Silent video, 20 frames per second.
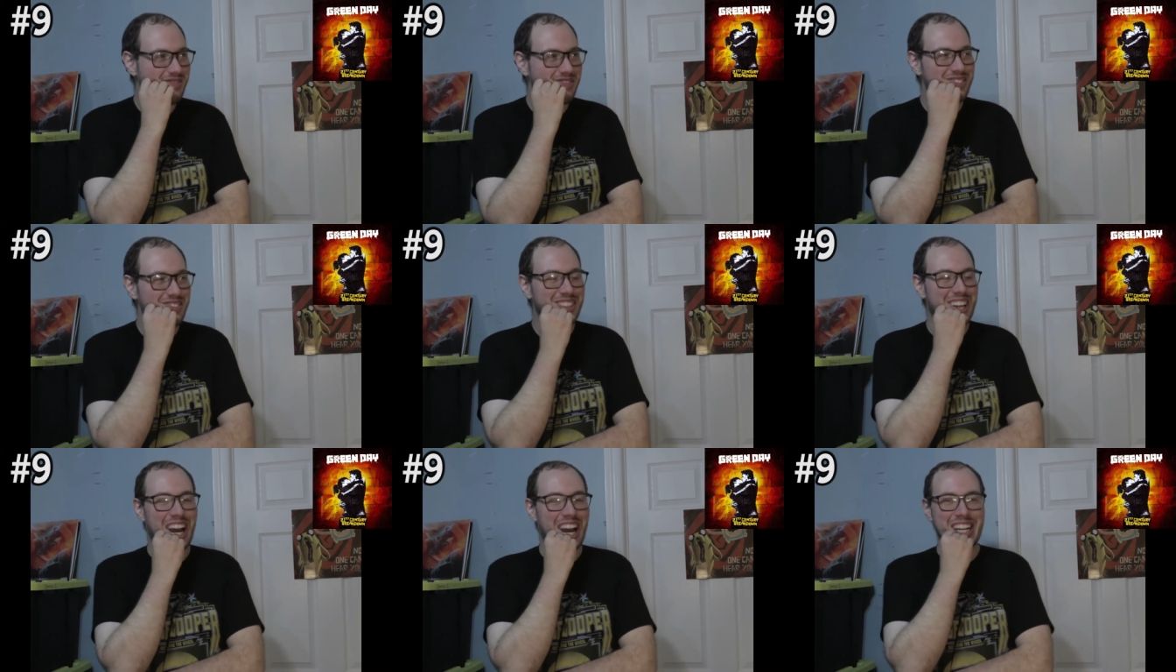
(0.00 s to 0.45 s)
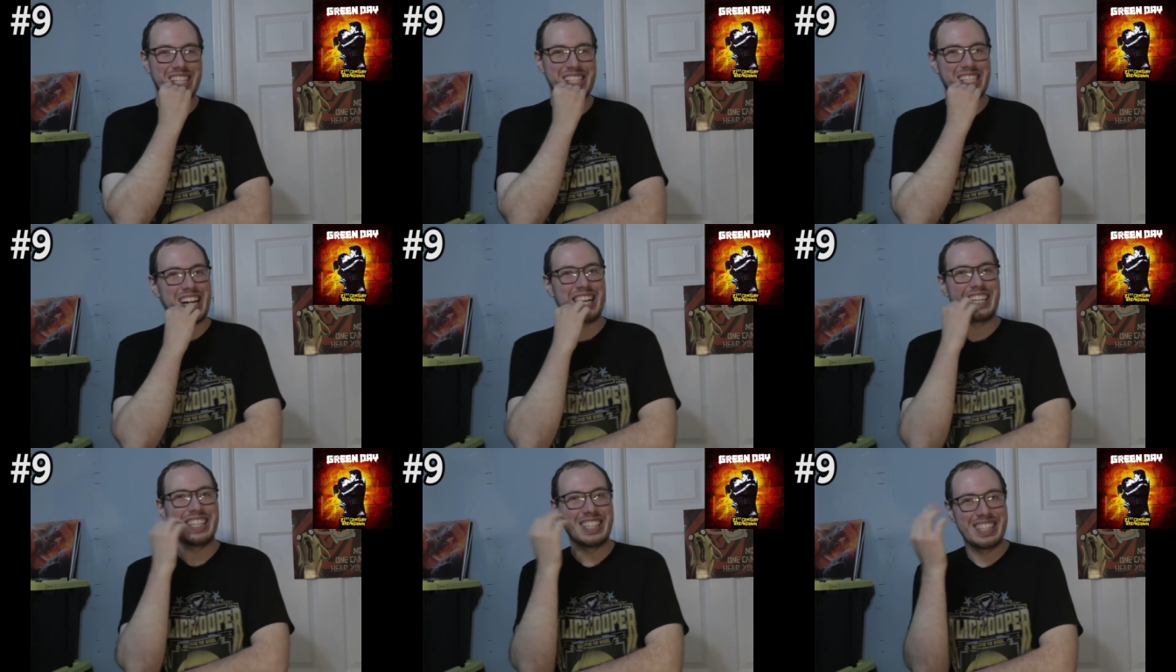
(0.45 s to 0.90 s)
I
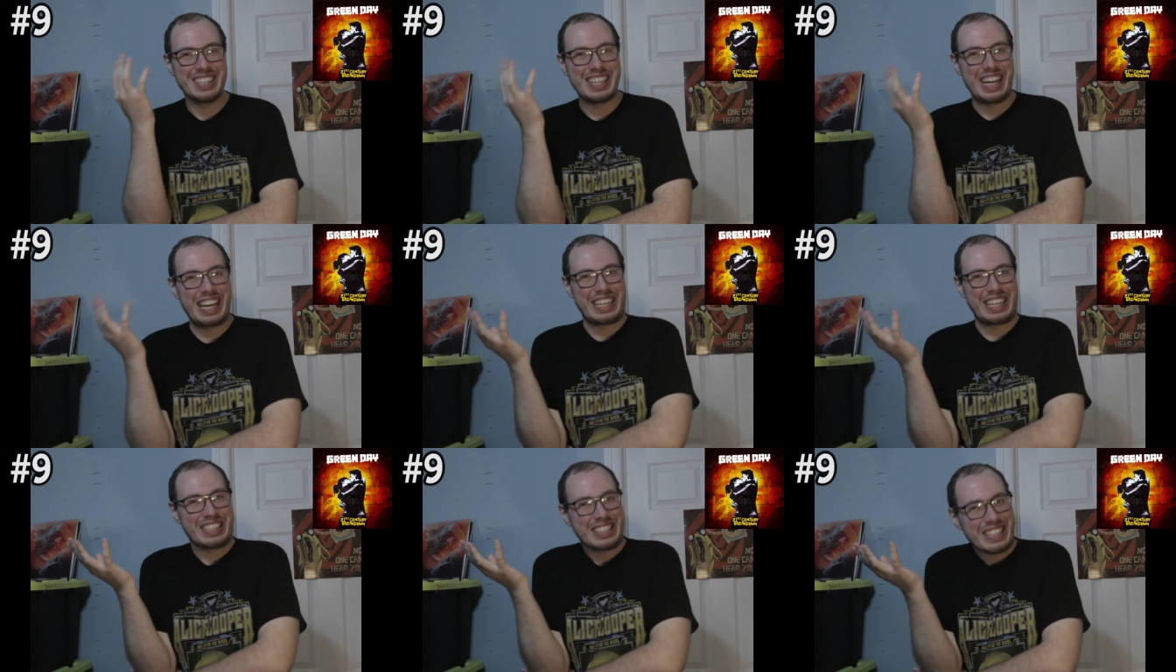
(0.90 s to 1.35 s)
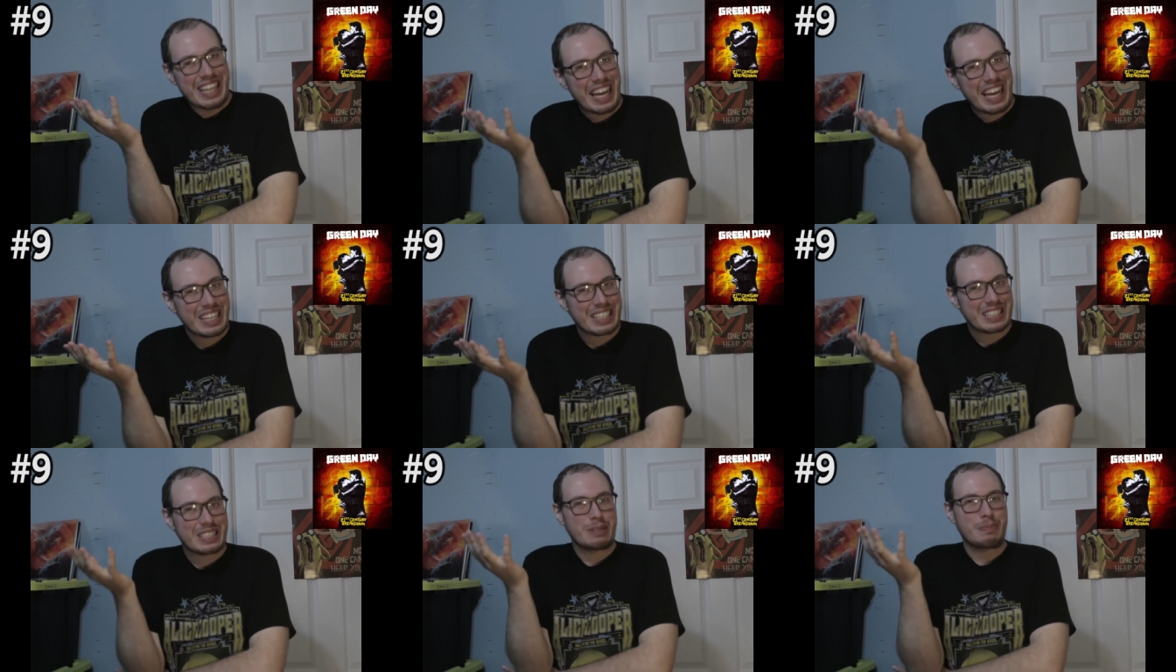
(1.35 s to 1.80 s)
tend to like
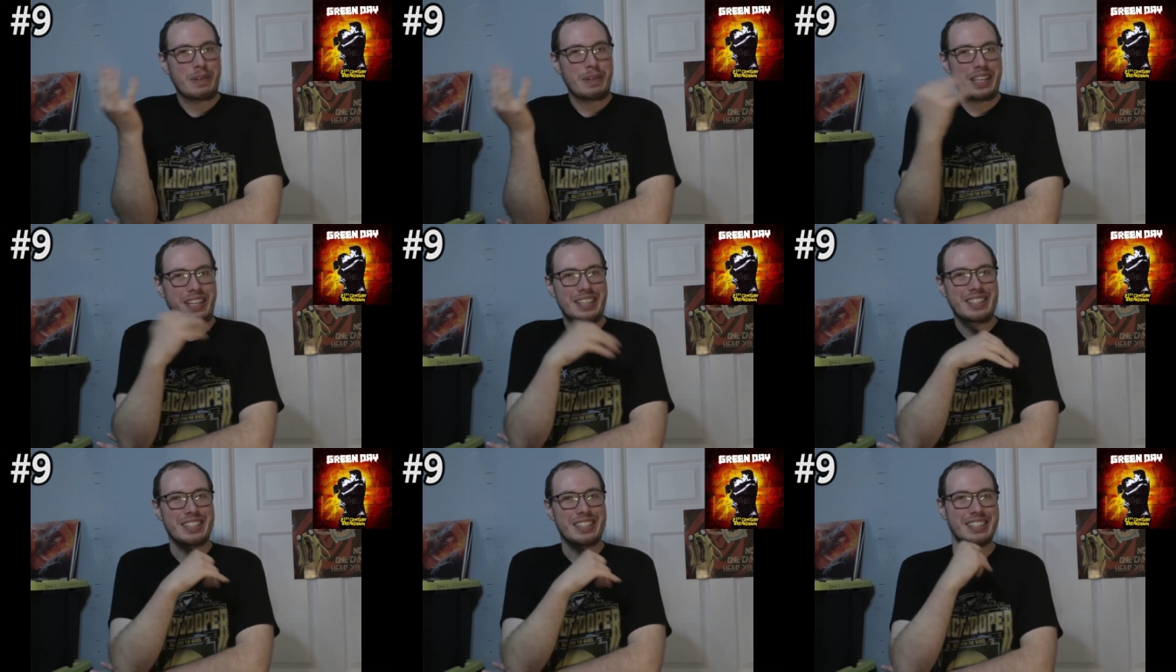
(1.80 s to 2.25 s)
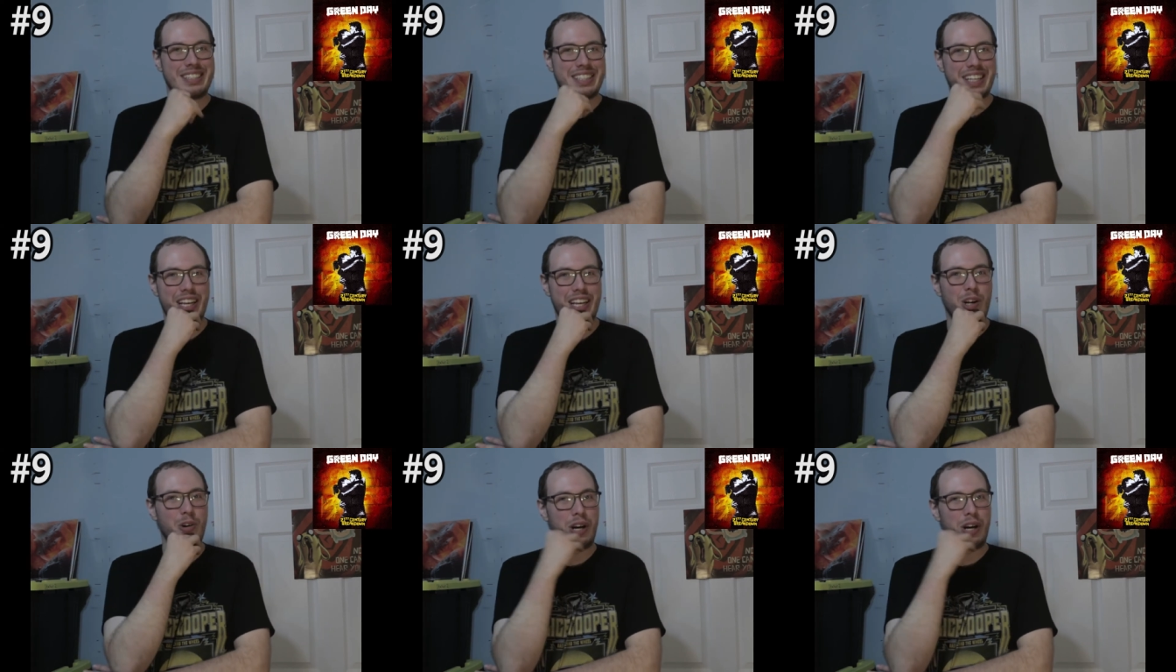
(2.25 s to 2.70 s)
less because it's
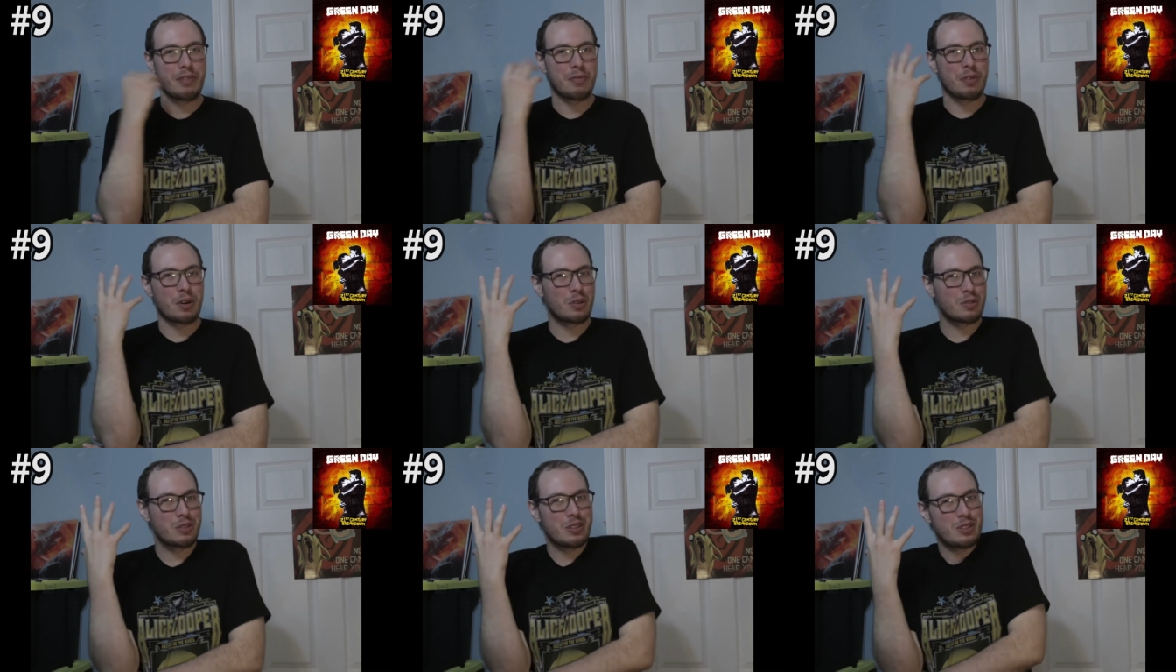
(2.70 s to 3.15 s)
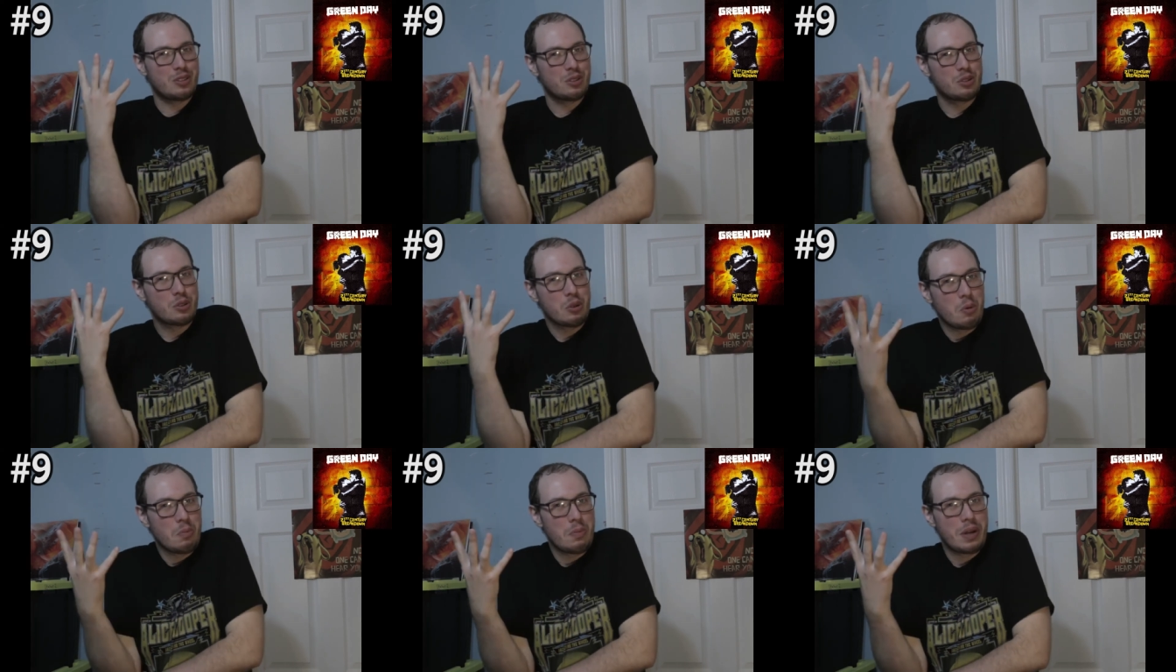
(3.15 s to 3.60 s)
like oh I've heard this
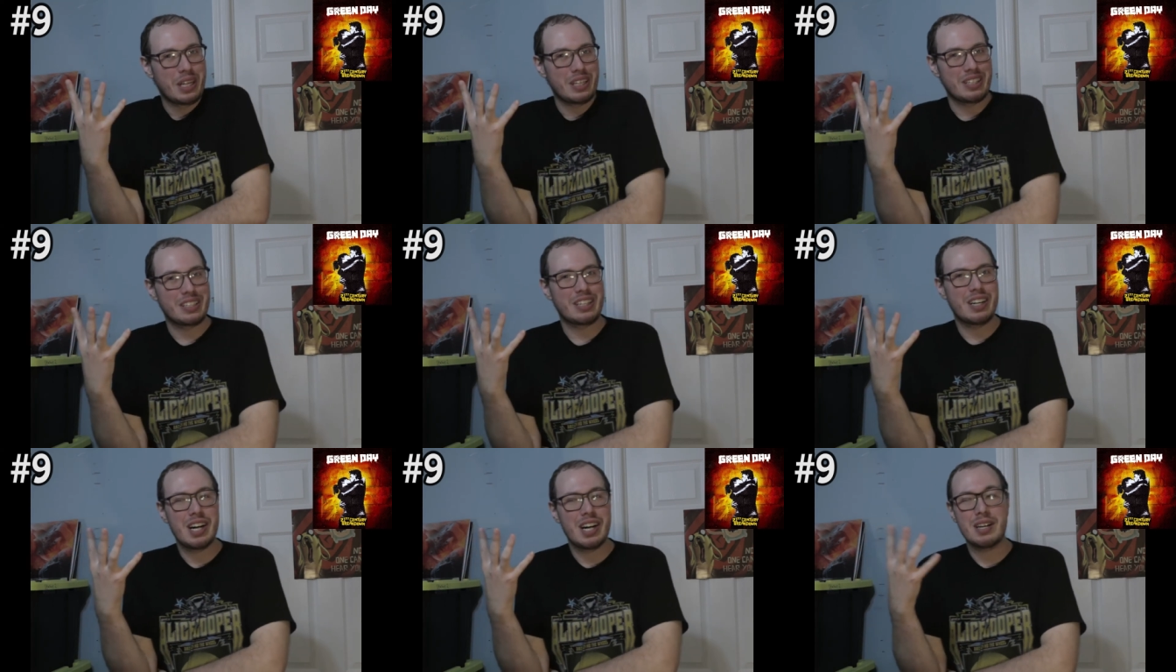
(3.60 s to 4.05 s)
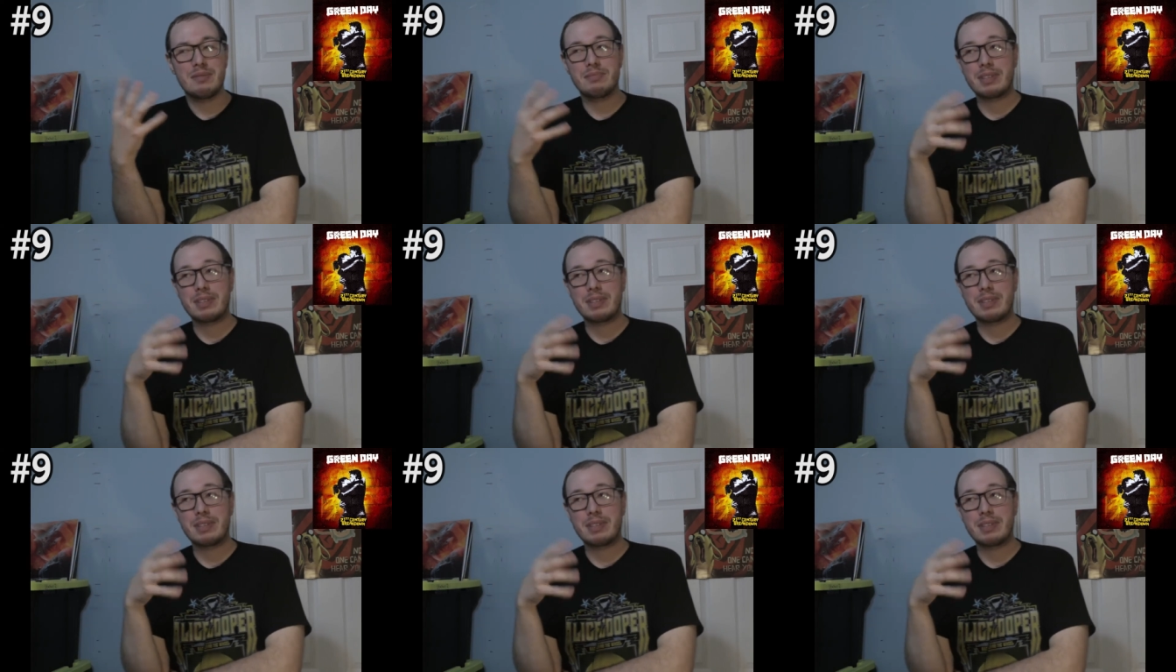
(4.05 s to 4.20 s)
so many times.